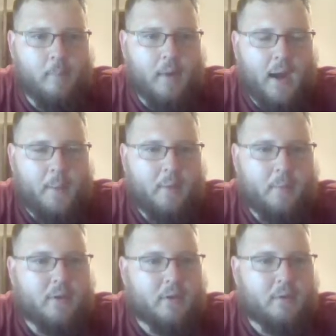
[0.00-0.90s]
I might
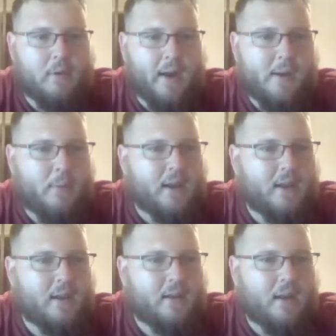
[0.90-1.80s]
put the Knight back
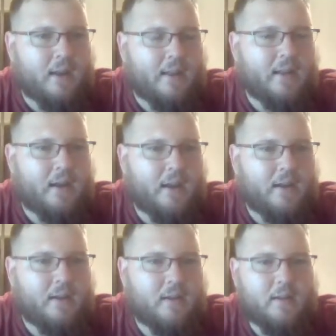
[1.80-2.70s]
in. I like the
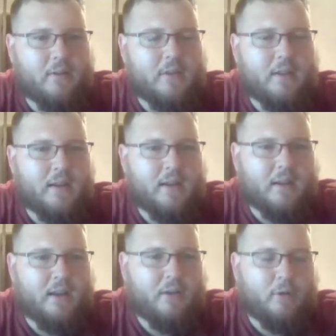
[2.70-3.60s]
Knight. The only thing that
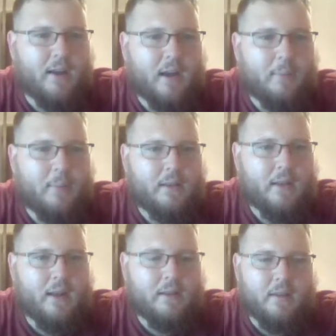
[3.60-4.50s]
I don't like about
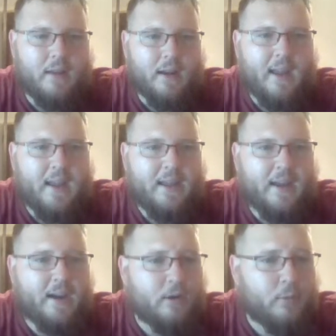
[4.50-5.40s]
that is that I can't
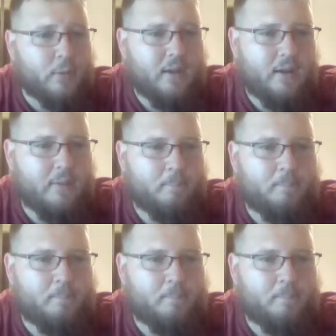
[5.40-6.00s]
hit air with it.